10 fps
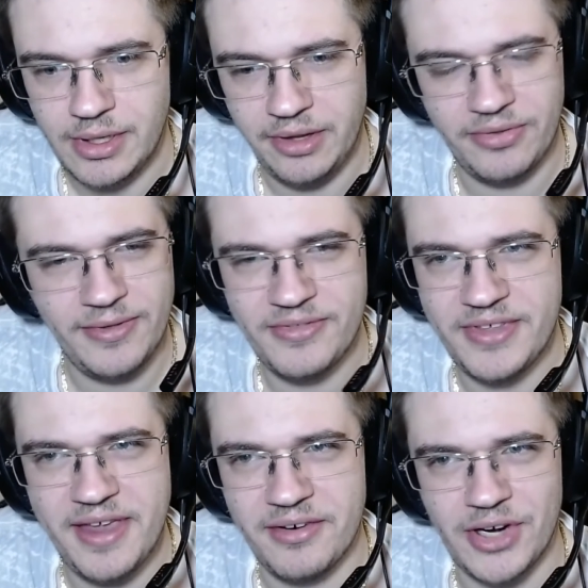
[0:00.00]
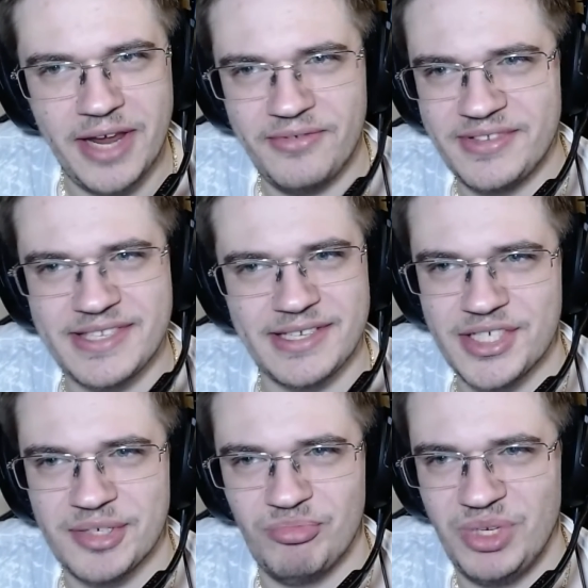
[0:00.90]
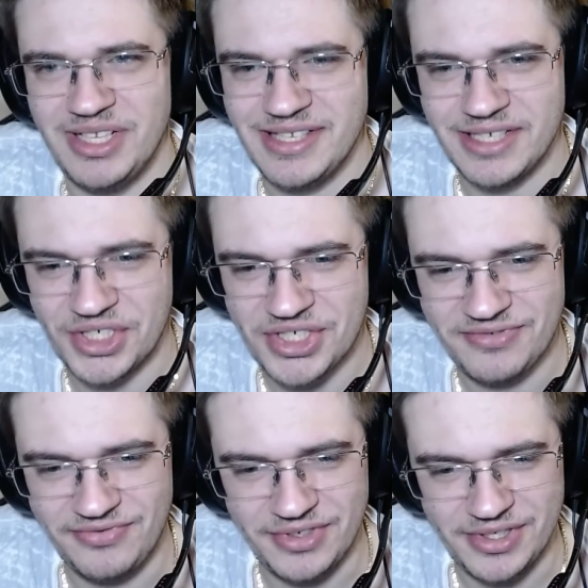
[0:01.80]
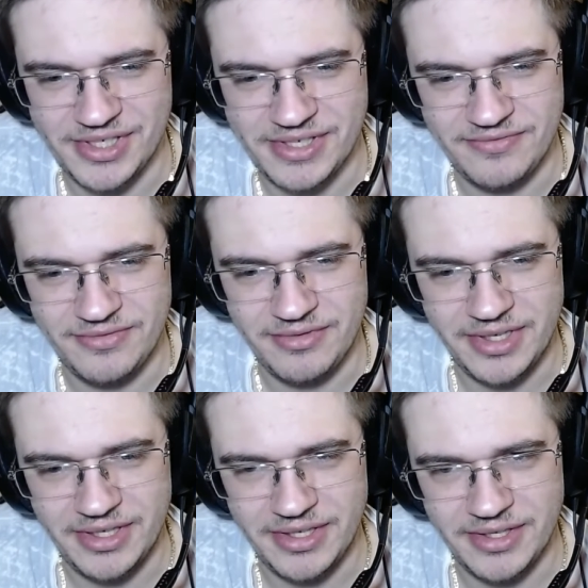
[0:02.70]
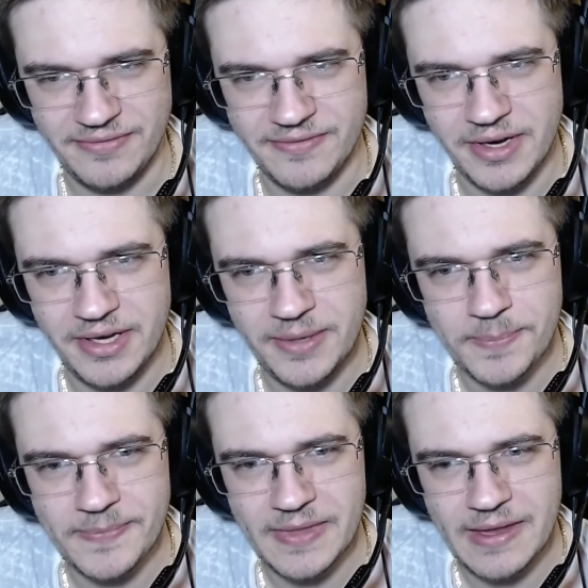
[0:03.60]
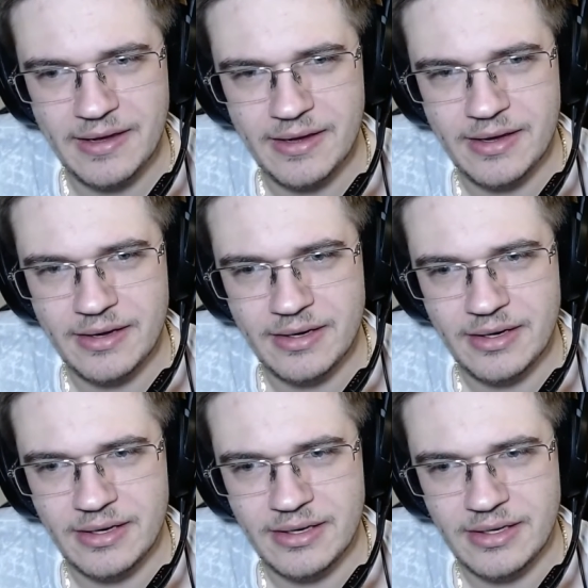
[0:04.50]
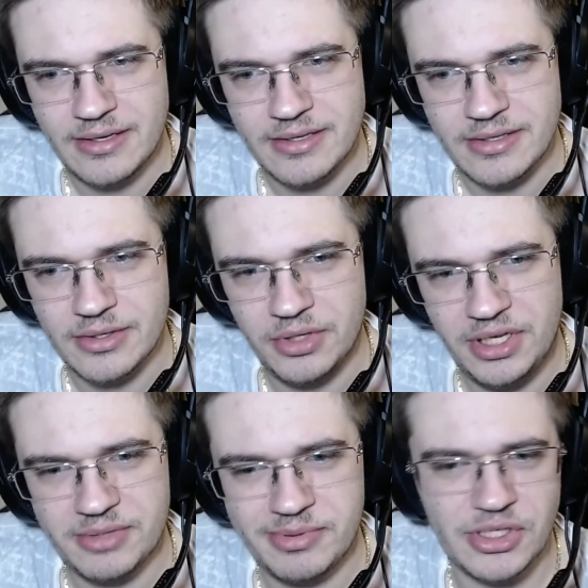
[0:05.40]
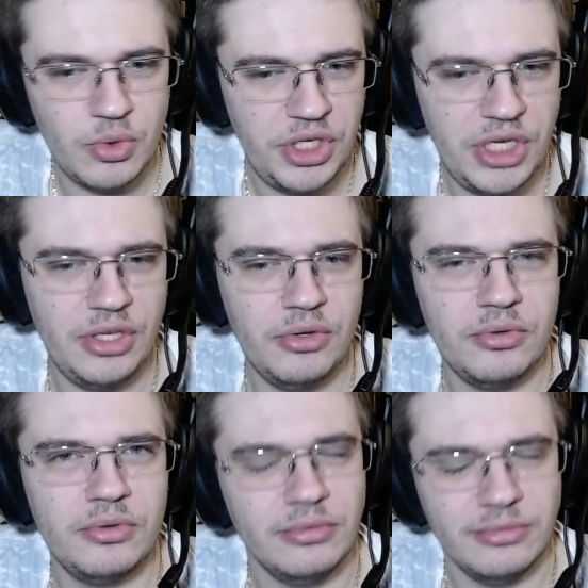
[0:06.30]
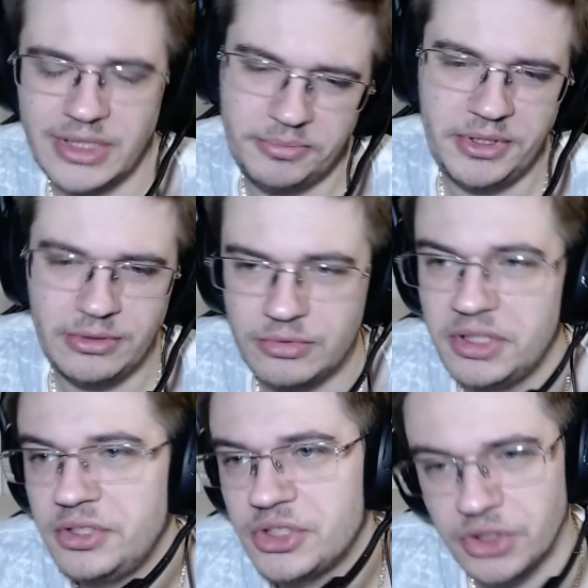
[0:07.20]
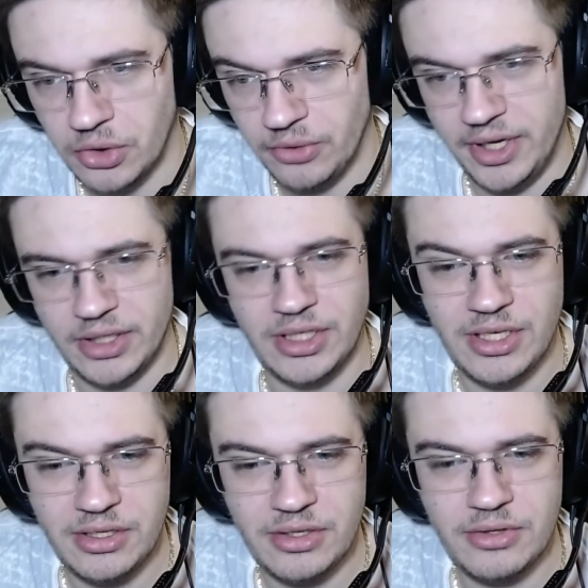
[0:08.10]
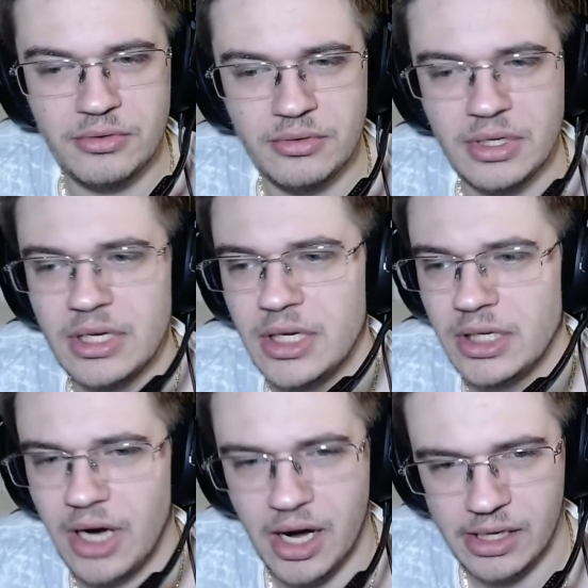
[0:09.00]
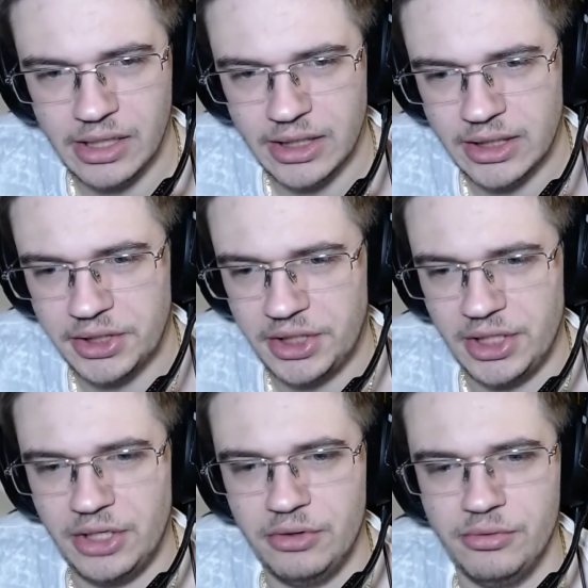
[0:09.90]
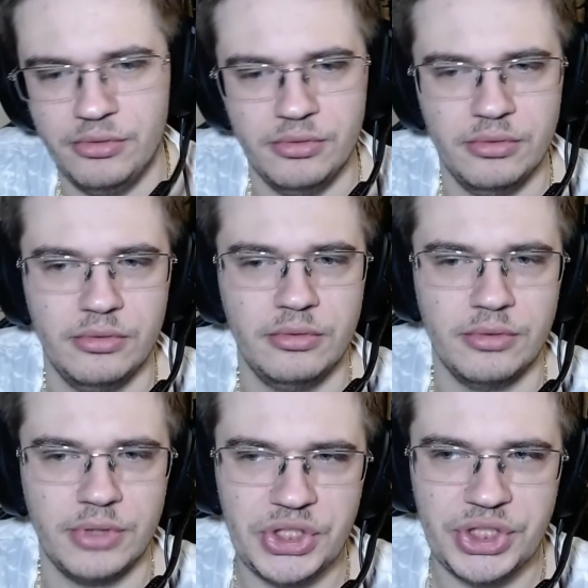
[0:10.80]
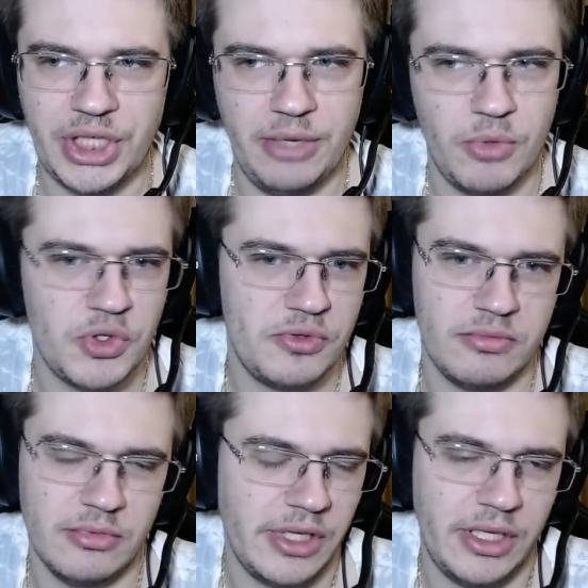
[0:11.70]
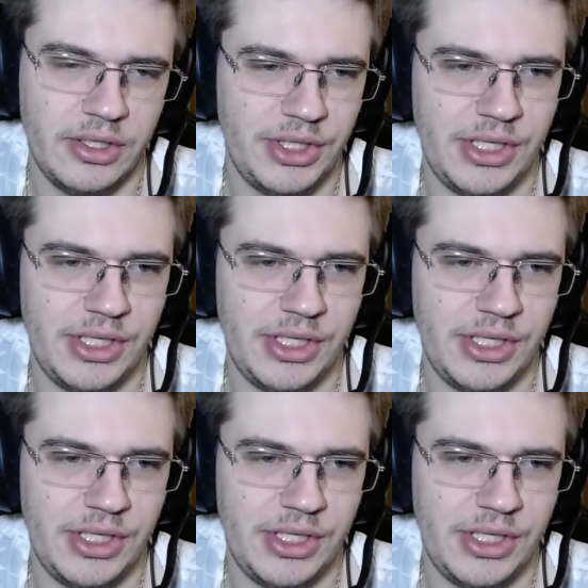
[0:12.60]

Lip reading: And then they arrive, and Sasha being Sasha, very funny. So he knew. I mean, we saw that he knew Carla, he knew Grisha, and most like